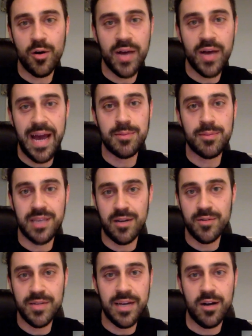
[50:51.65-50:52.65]
caps.
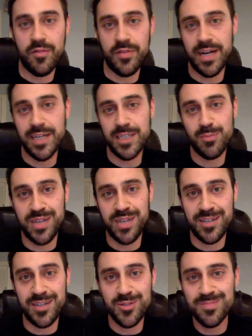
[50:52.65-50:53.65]
That'll take off a nice
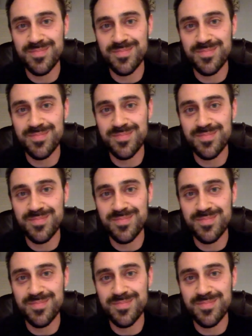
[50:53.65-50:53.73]
percentage.